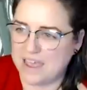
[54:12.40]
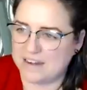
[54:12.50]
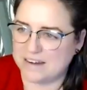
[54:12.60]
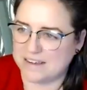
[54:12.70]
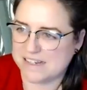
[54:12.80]

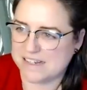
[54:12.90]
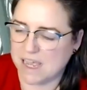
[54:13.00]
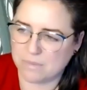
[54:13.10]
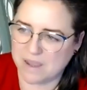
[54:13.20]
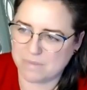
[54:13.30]
and
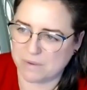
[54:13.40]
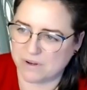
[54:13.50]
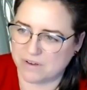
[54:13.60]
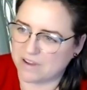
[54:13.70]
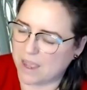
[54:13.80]
Tom might be able
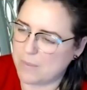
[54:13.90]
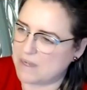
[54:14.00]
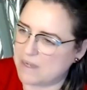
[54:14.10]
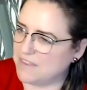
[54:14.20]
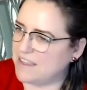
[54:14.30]
to
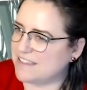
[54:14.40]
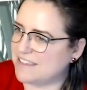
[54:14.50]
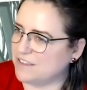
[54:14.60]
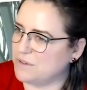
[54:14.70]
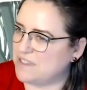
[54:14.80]
comment on this.
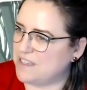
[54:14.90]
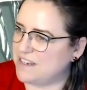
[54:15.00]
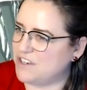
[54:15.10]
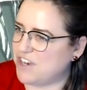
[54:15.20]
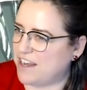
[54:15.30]

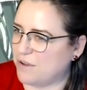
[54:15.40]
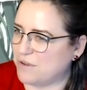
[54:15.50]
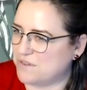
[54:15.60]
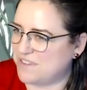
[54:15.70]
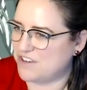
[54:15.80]
Lucinda Jane
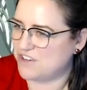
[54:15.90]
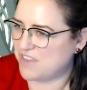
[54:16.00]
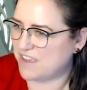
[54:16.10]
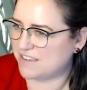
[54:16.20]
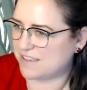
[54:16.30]
also said she
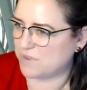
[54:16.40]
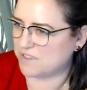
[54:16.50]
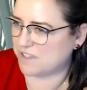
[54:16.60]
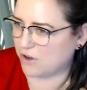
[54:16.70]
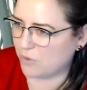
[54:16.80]
thinks it
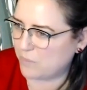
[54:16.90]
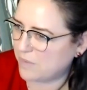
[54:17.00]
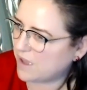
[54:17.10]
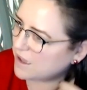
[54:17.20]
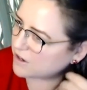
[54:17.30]
was
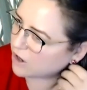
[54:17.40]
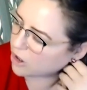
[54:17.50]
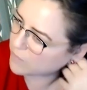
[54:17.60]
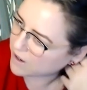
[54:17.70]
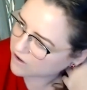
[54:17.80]
a
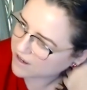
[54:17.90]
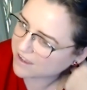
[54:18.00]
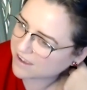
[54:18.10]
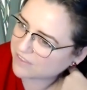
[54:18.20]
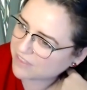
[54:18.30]

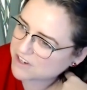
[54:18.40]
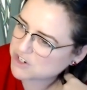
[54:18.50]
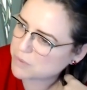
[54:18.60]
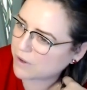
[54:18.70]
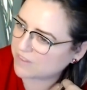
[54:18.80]
Garberia that
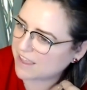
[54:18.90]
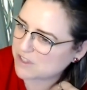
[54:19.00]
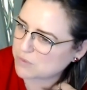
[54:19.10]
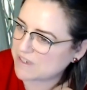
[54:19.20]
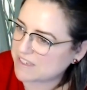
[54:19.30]
she bought
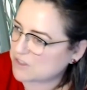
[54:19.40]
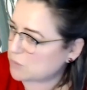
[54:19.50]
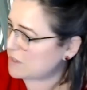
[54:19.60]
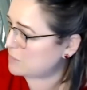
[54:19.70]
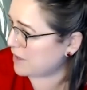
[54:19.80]
last week at
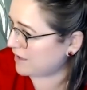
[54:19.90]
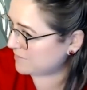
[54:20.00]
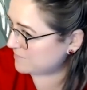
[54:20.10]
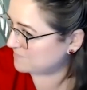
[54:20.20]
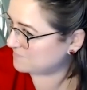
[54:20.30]
Sweet Bay.